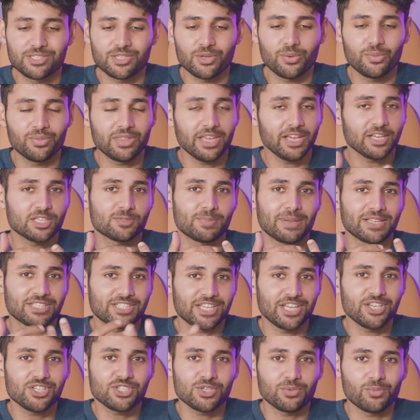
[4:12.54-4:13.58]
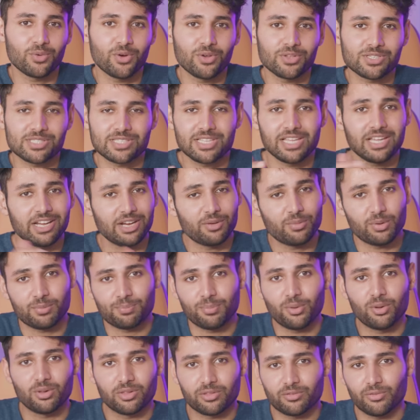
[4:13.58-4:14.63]
so the expectation was that it would
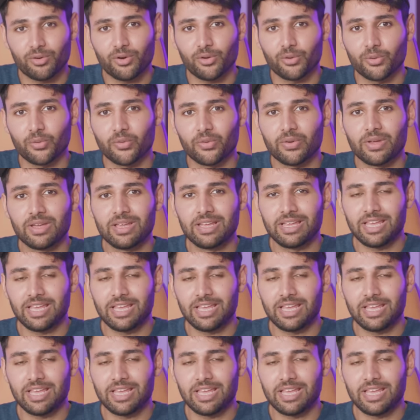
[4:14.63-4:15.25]
pull through.